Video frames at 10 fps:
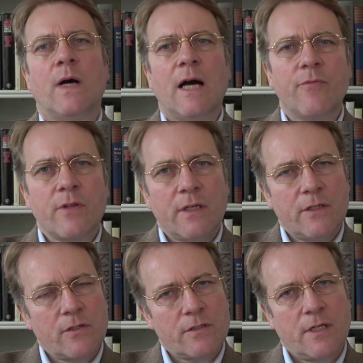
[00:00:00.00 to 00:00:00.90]
after he
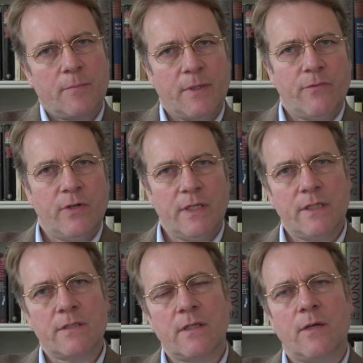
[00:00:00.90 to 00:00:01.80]
just had been
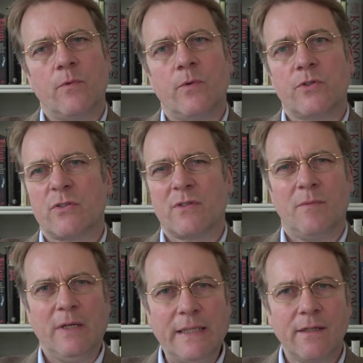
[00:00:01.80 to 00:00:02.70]
released and we were just
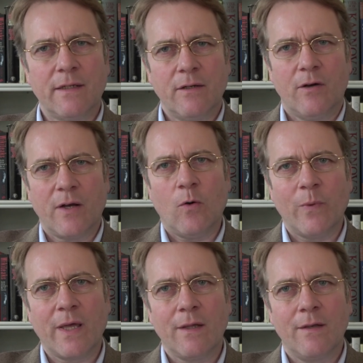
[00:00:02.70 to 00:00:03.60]
literally on our
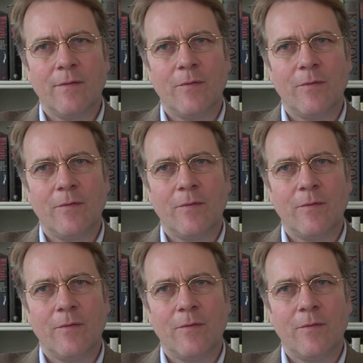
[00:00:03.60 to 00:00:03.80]
way